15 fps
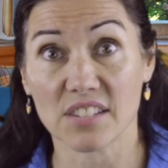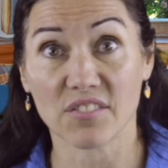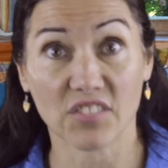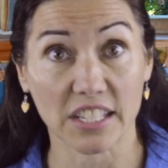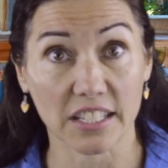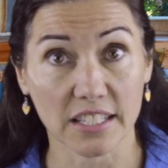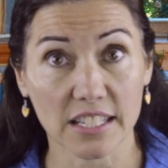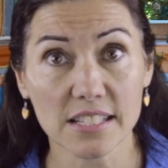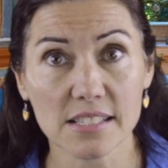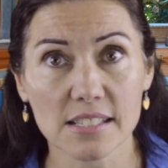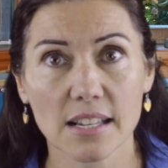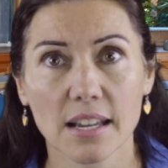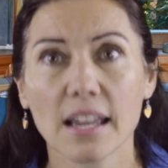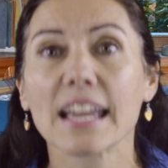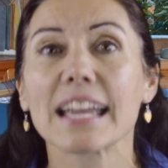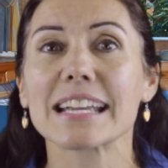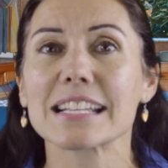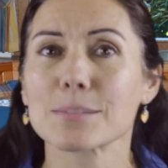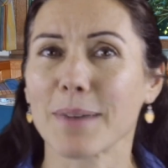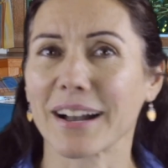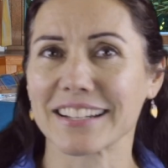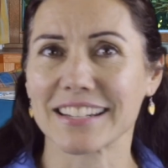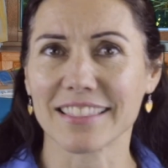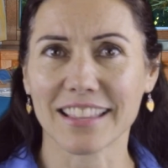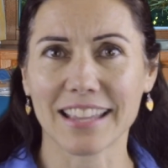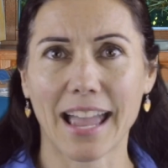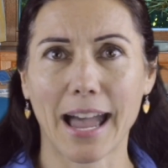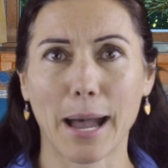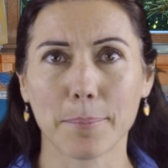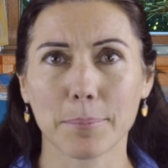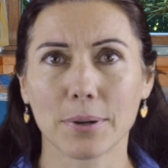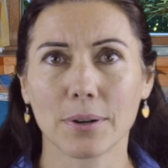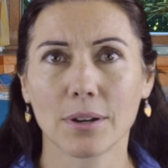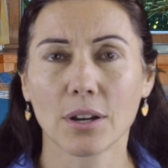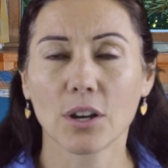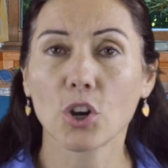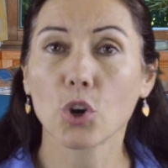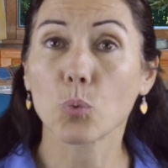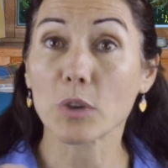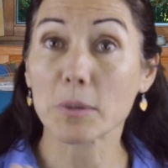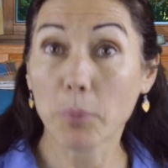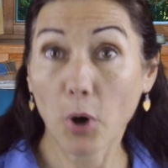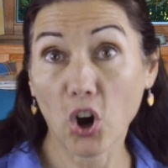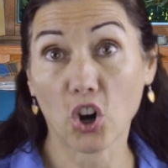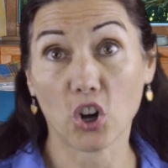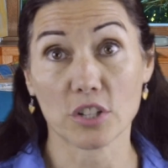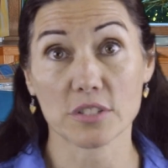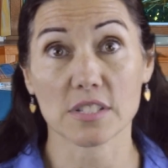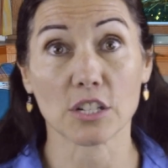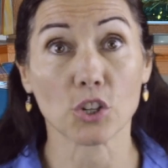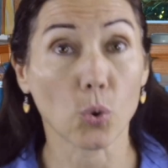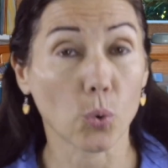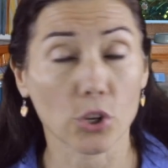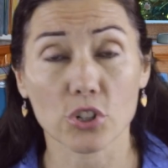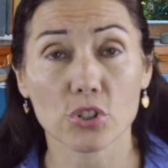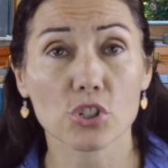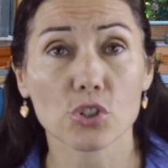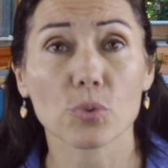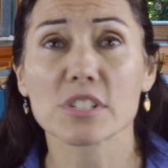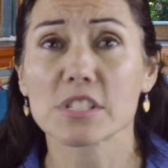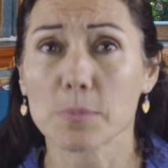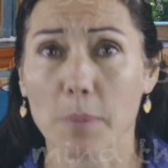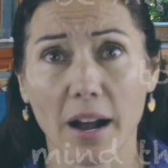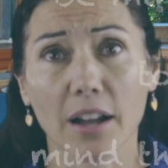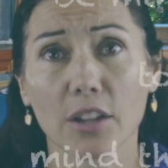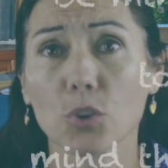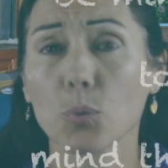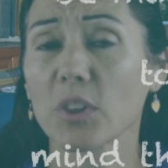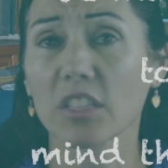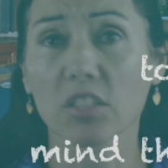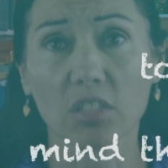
and feelings is minding the gap. We pause in order to respond with